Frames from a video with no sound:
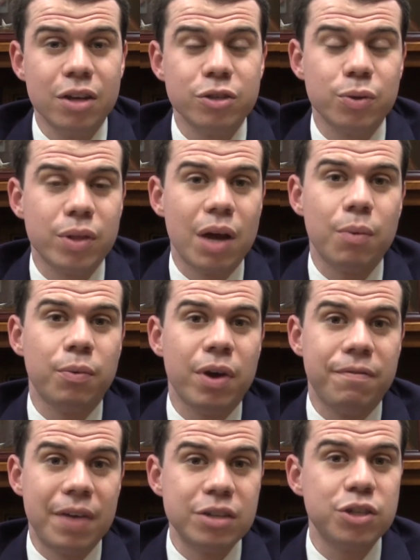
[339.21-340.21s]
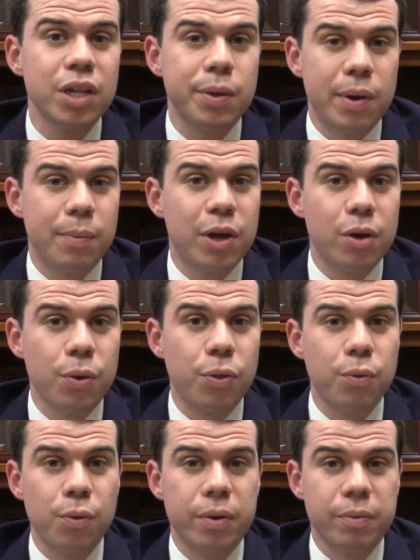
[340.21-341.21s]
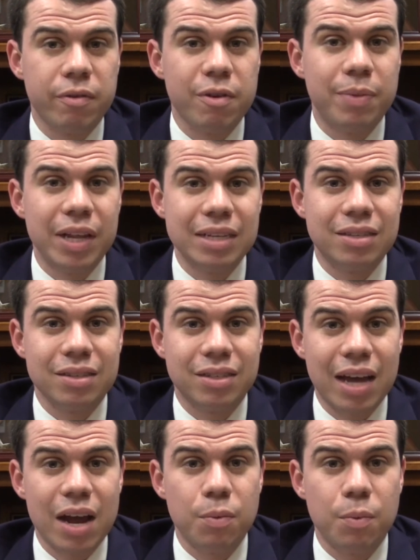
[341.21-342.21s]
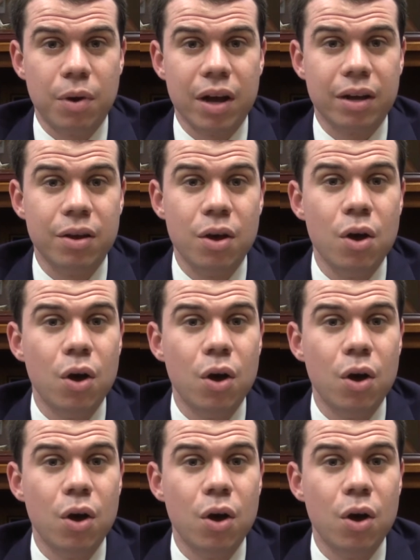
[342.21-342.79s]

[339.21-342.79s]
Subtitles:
so that eventually when we go through and we replace the sidewalk